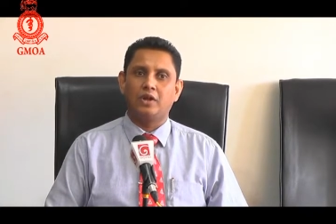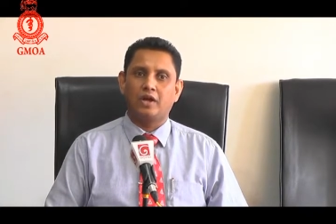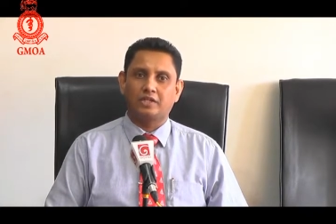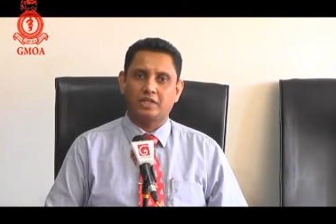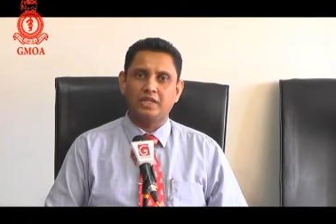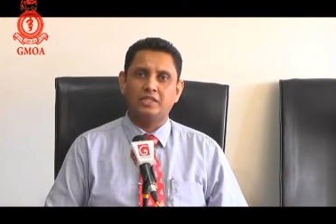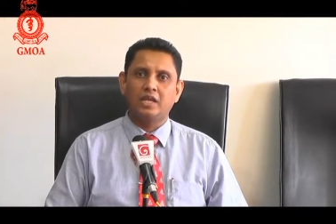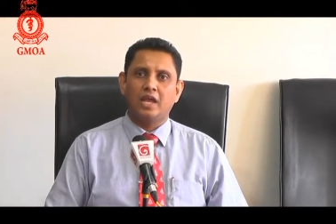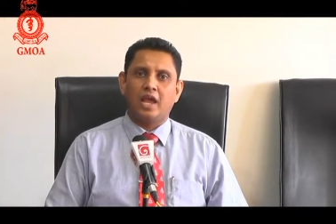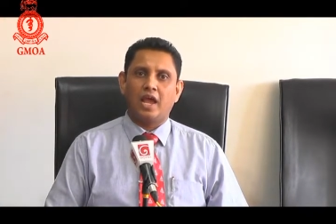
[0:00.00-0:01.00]
doctors
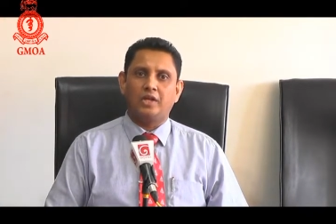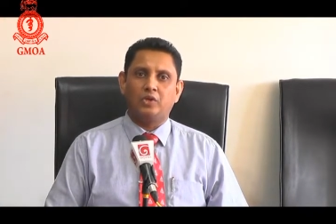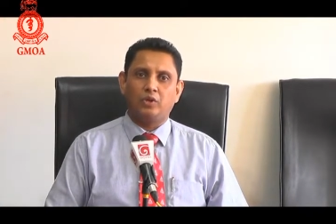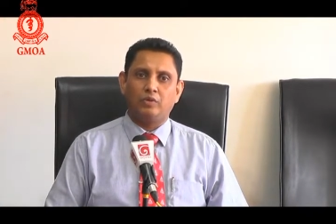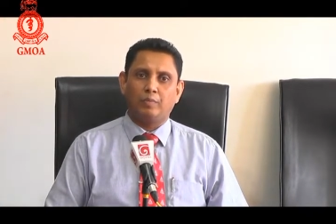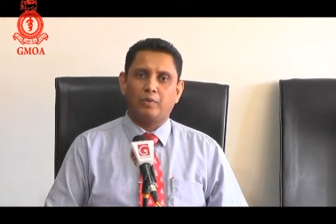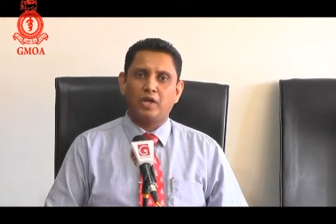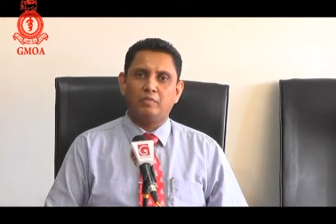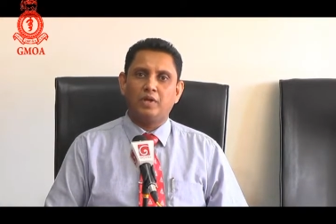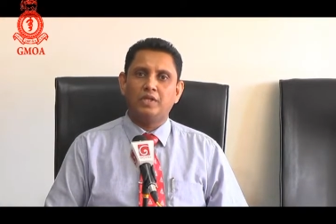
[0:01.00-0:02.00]
and to give
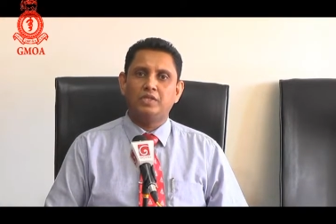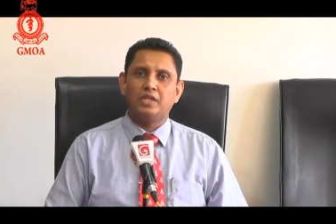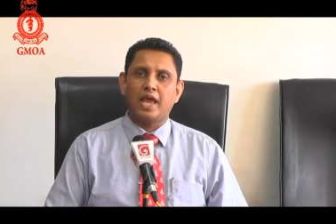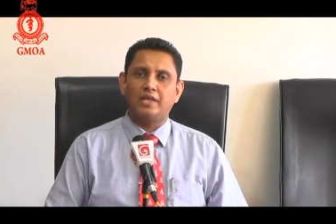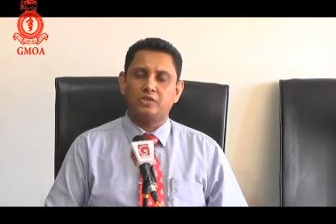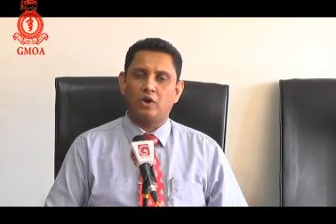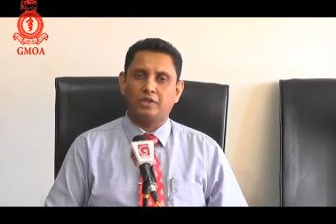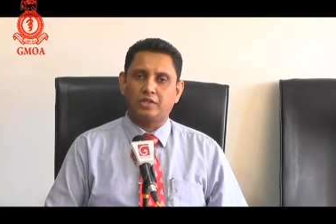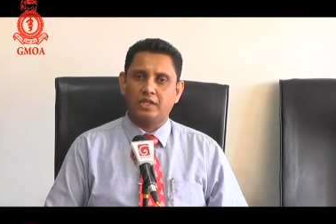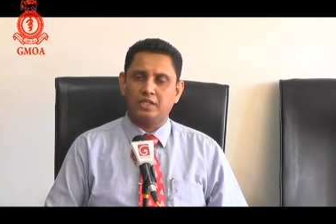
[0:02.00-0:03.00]
appointments as
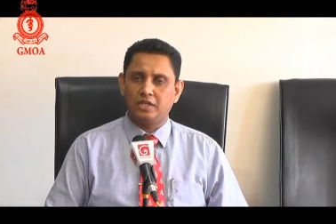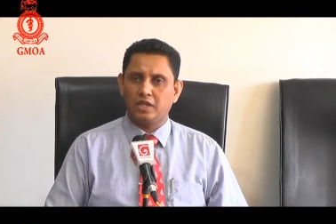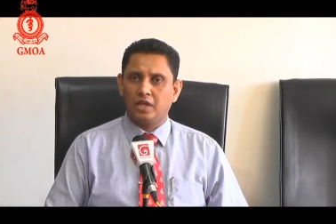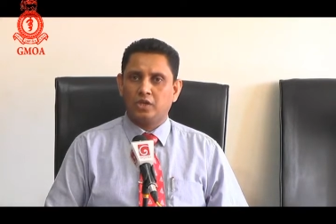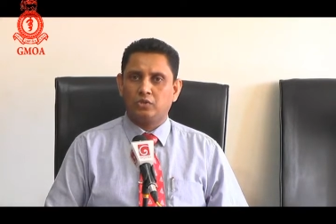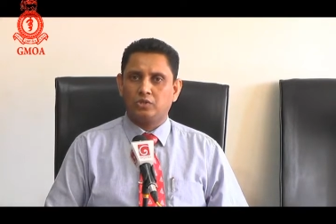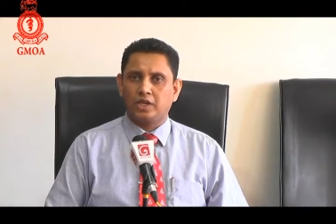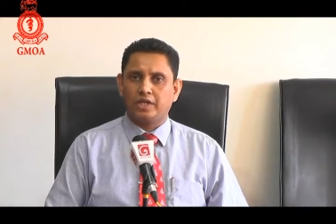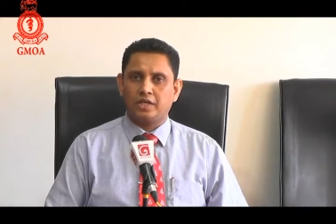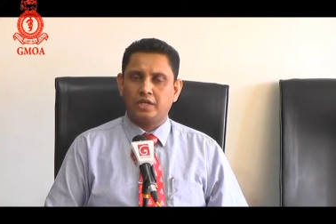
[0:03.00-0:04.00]
doctors to
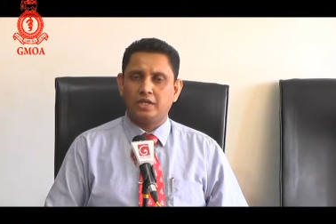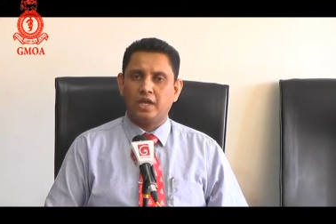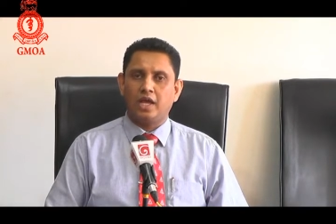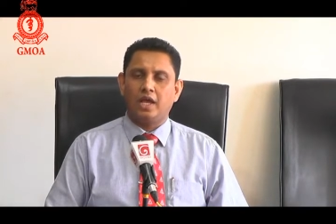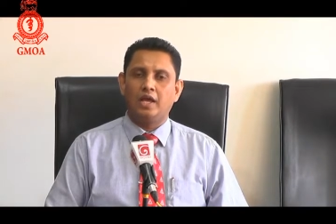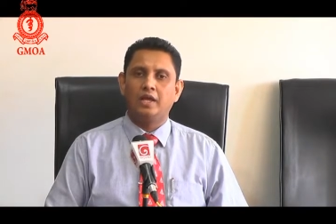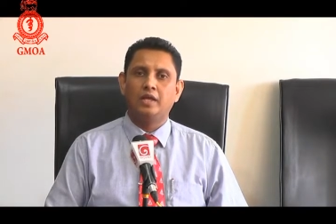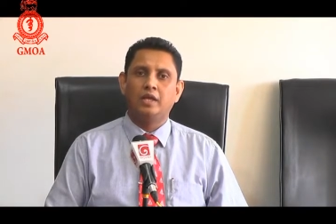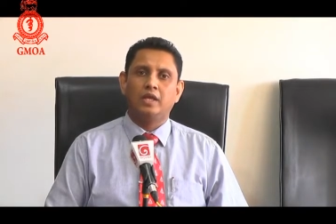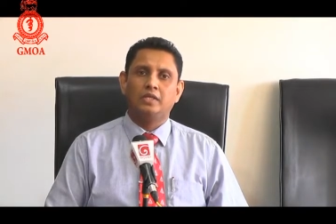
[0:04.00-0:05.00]
certain
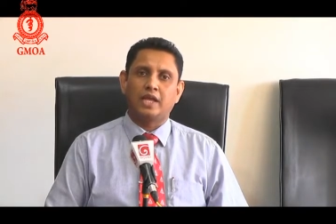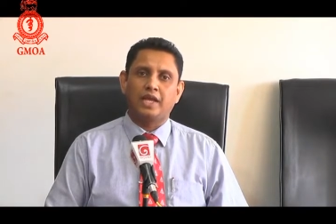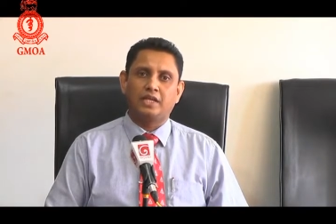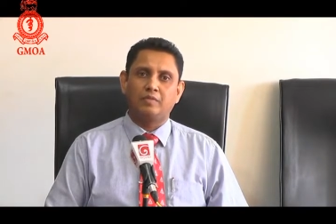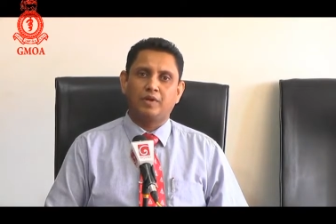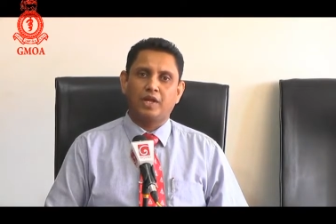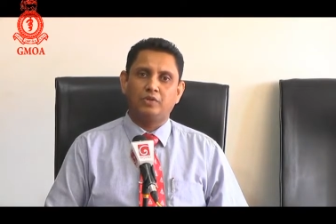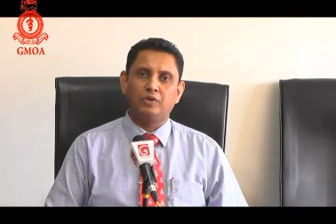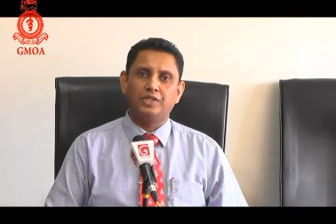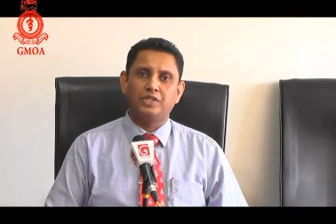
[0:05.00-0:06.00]
SITEM
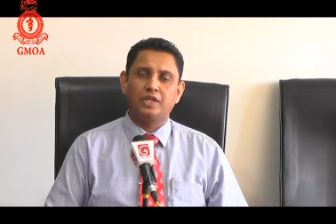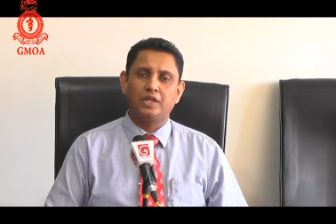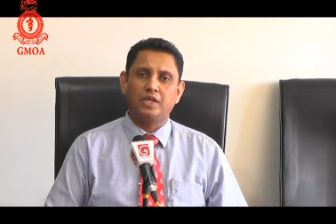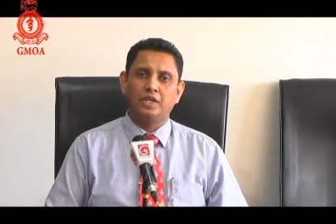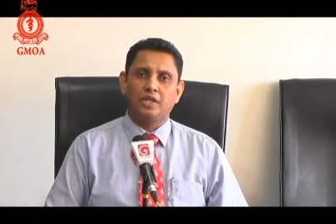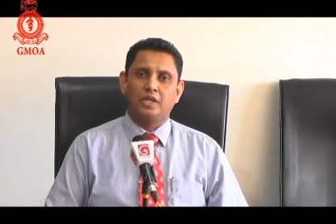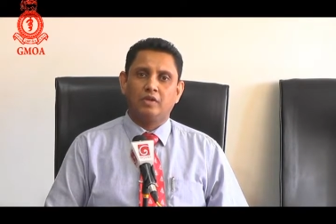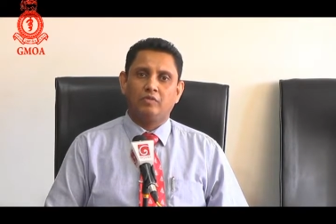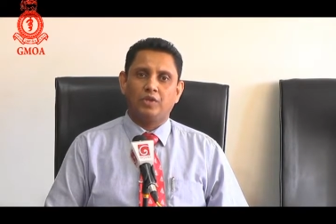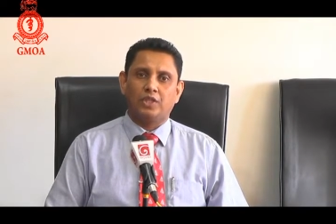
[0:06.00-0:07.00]
graduates
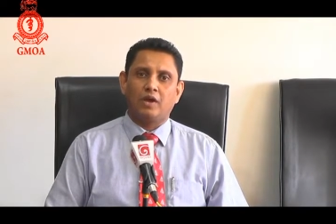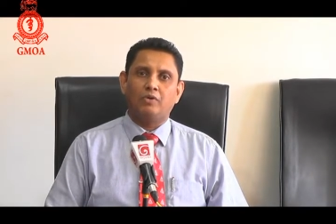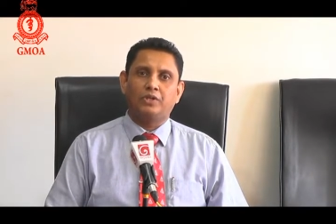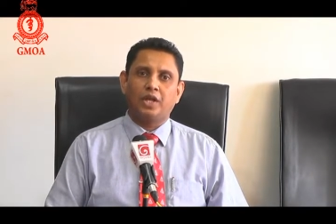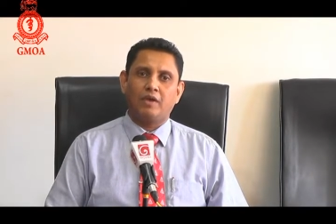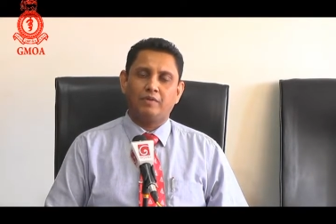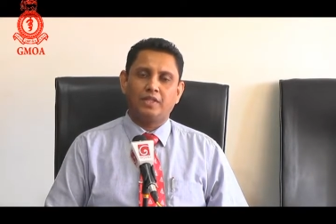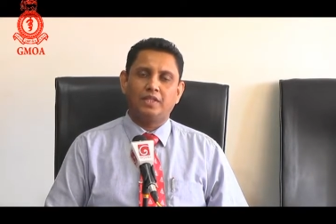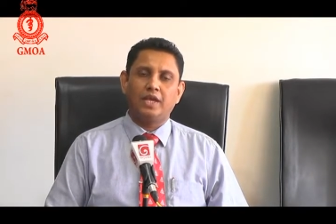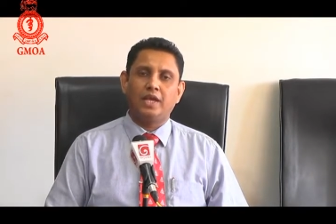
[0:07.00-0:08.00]
without
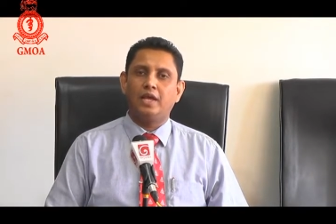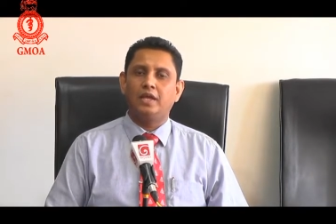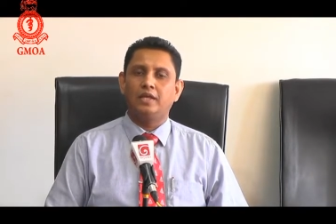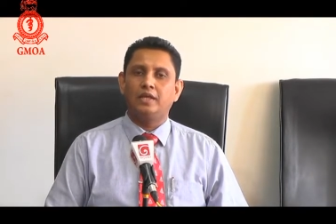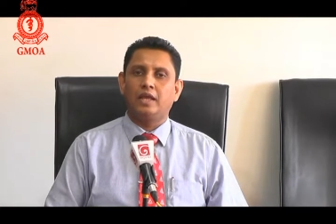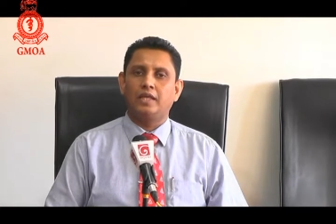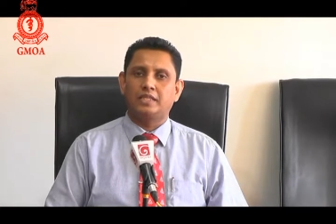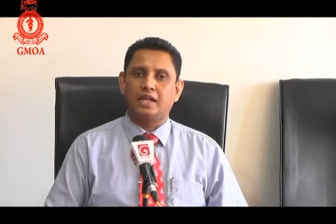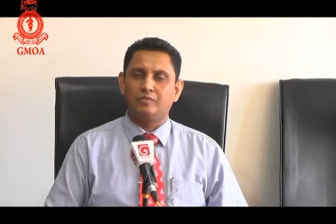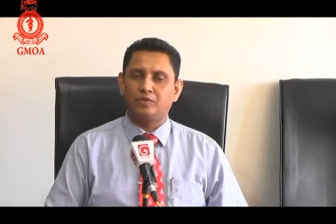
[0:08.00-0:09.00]
having the
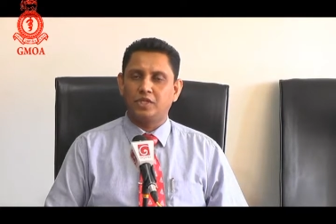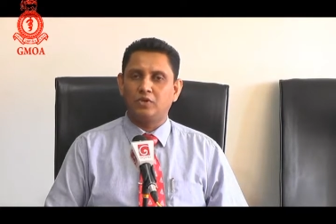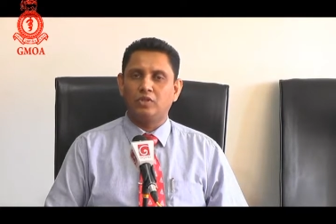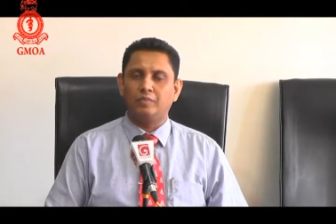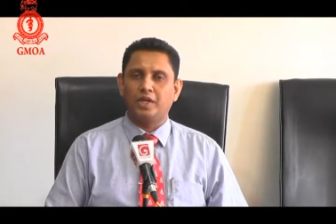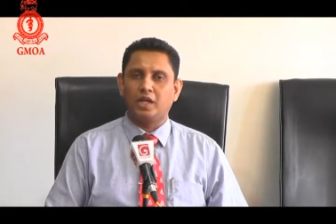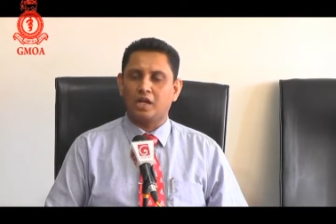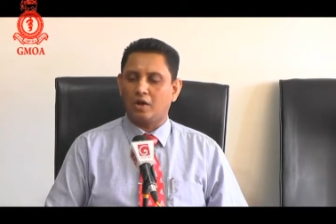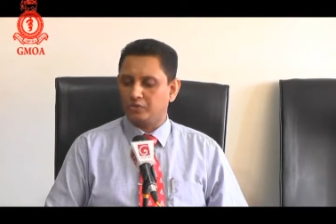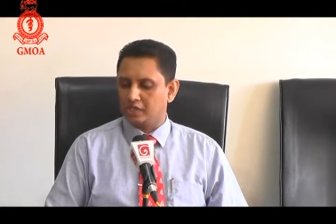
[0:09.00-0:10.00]
SLMC or the
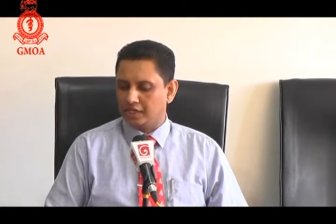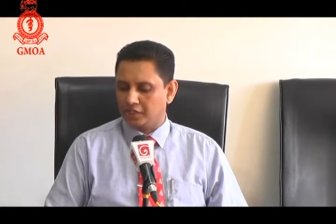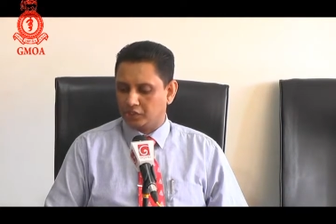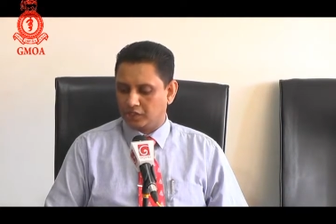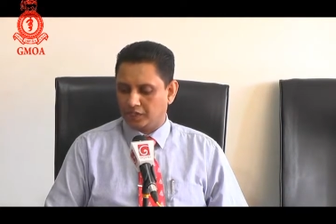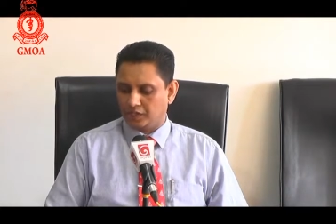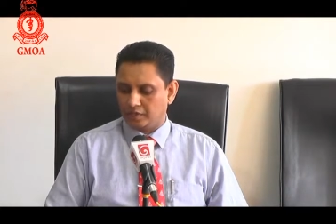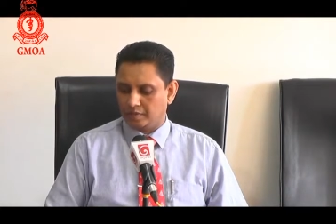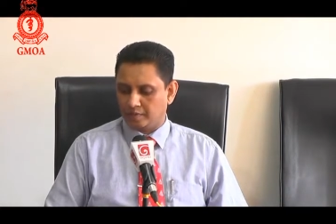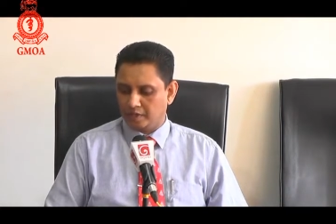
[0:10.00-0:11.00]
Medical Council registration.
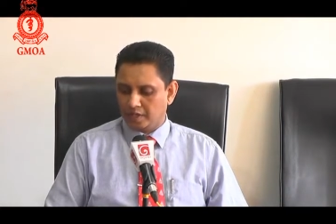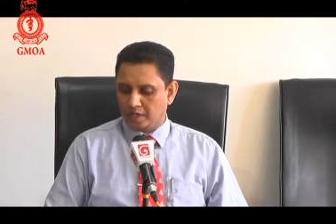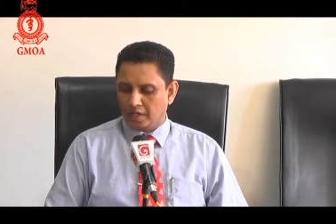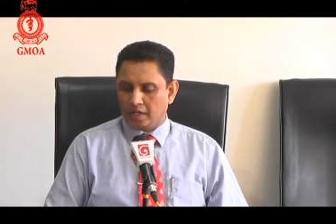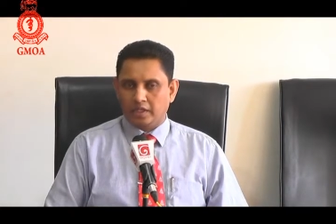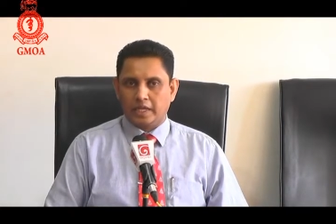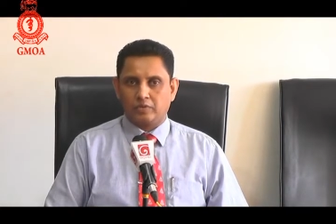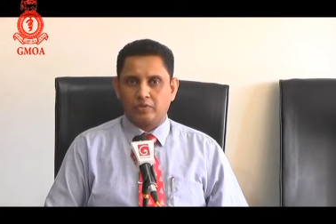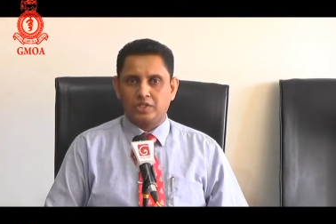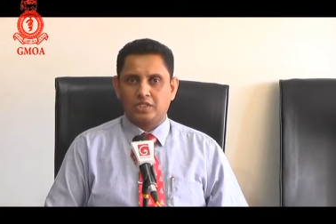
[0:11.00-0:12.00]

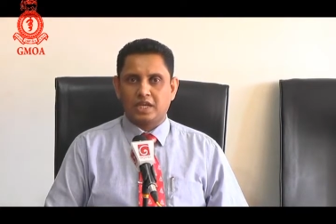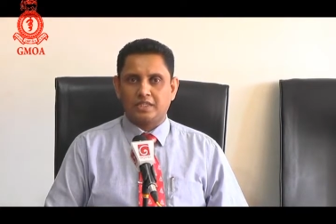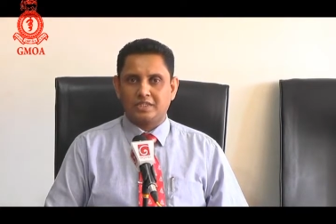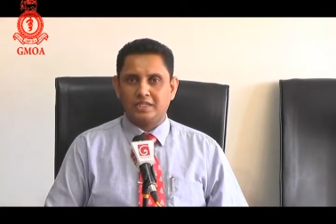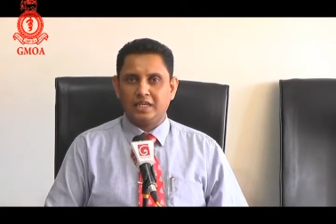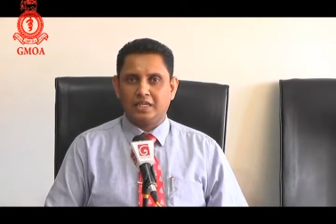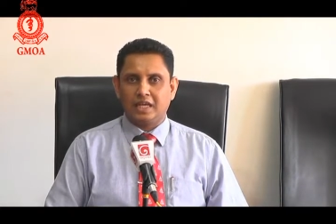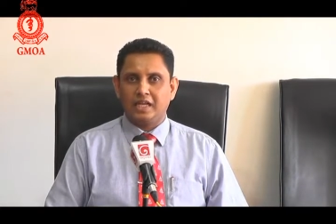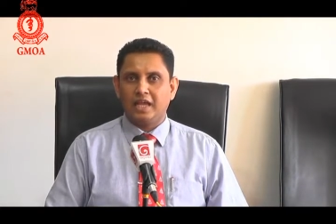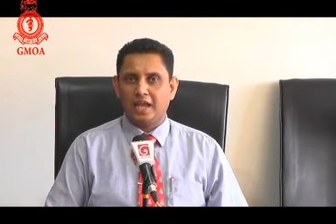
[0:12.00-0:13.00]
That was discussed in
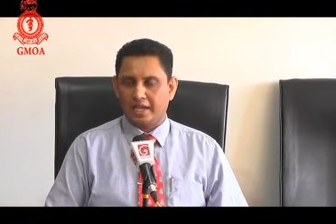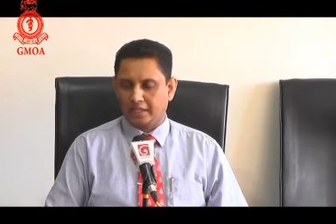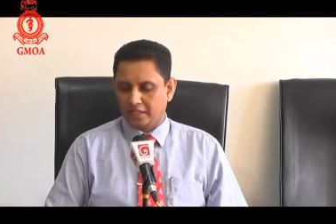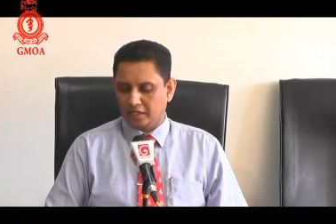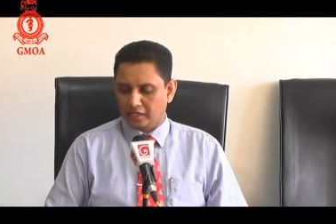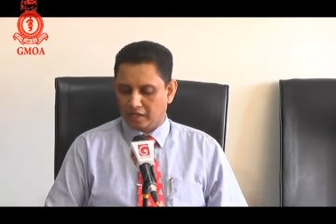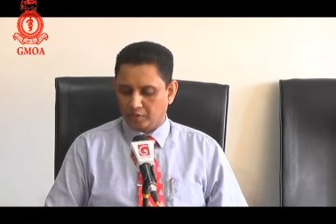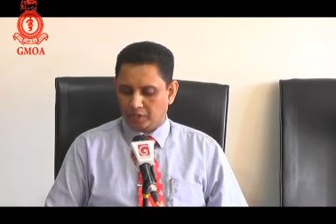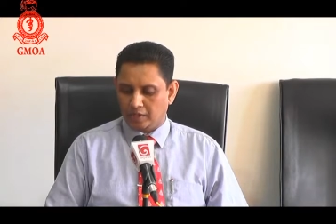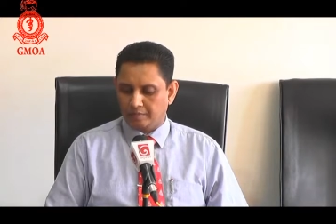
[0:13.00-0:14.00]
detail at the General
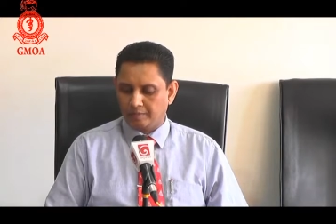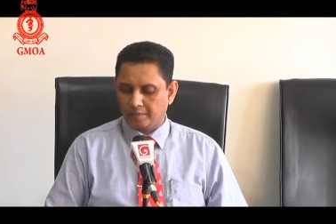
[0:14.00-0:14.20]
Committee.